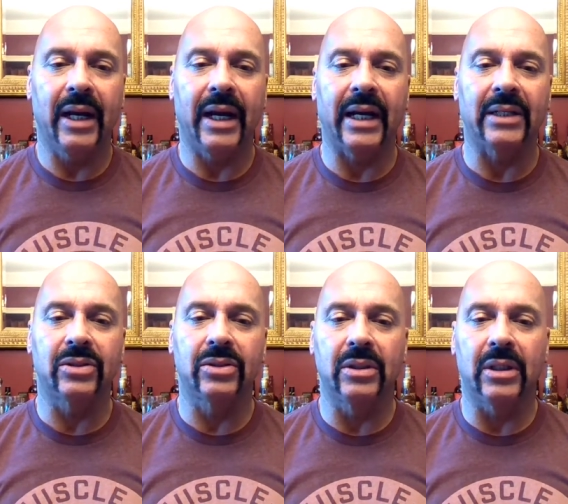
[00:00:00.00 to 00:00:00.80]

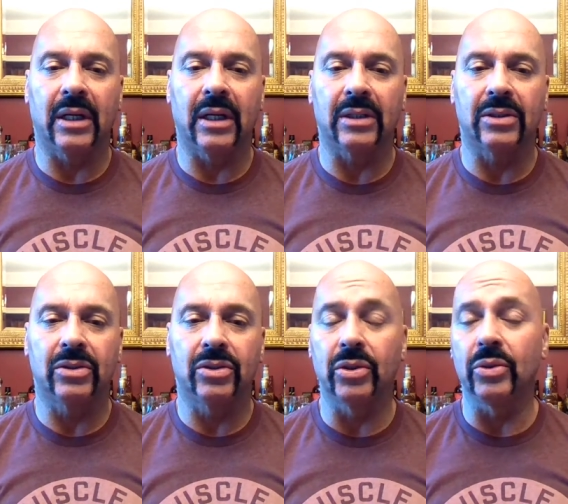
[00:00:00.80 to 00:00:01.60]
has uh,
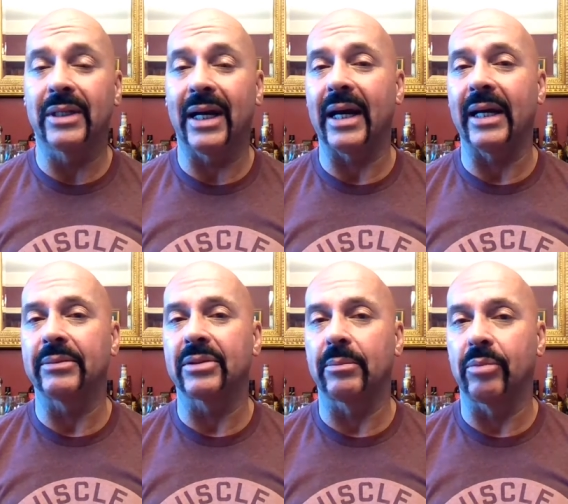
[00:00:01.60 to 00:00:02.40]
two
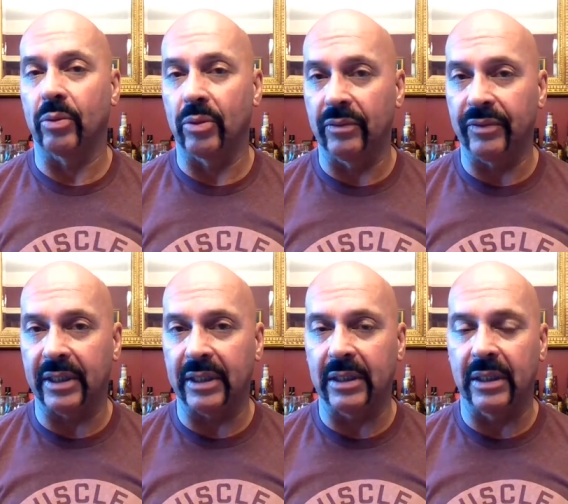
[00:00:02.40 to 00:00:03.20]
times the
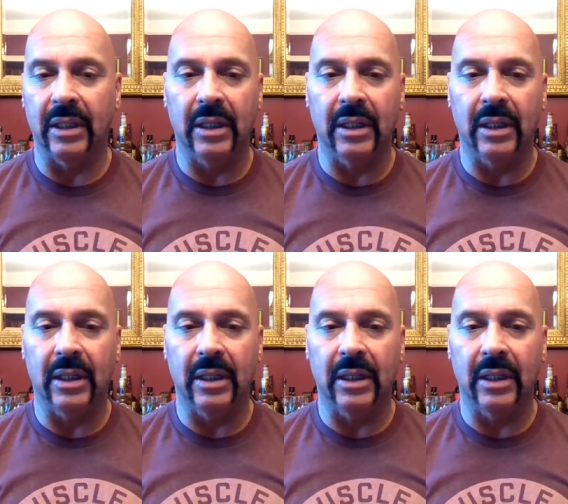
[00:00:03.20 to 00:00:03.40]
Peruvian